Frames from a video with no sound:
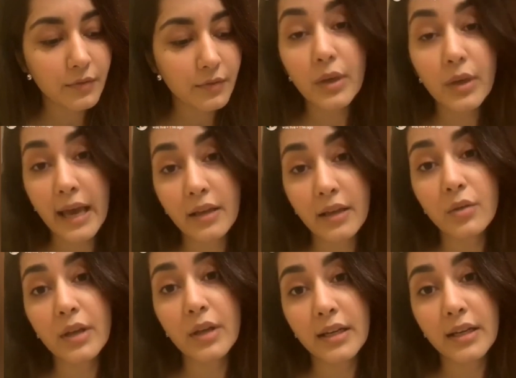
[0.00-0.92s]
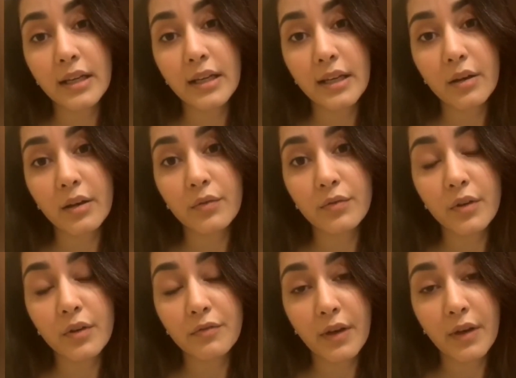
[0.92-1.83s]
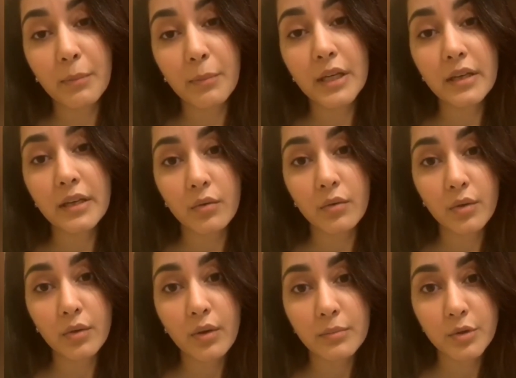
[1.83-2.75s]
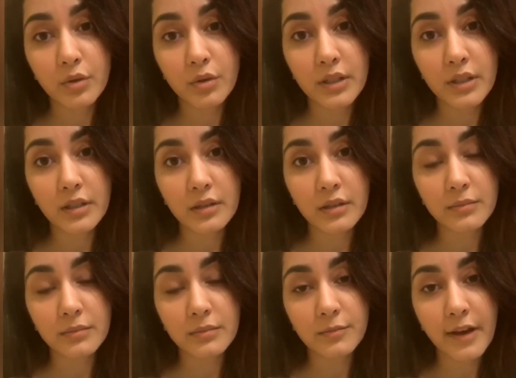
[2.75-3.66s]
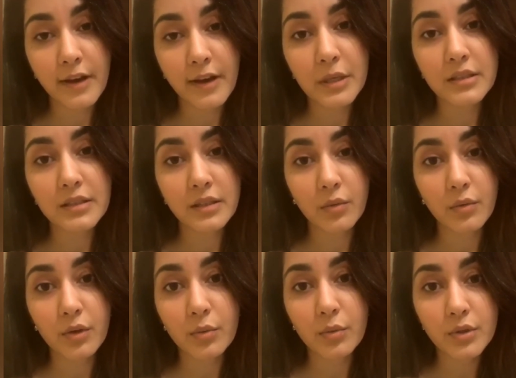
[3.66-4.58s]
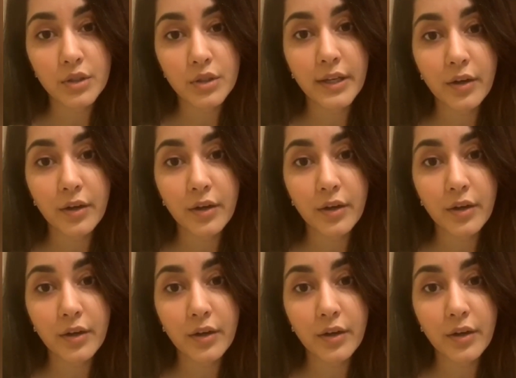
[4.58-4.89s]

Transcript: if you can take care of a family around you. I'm sure there are families around you which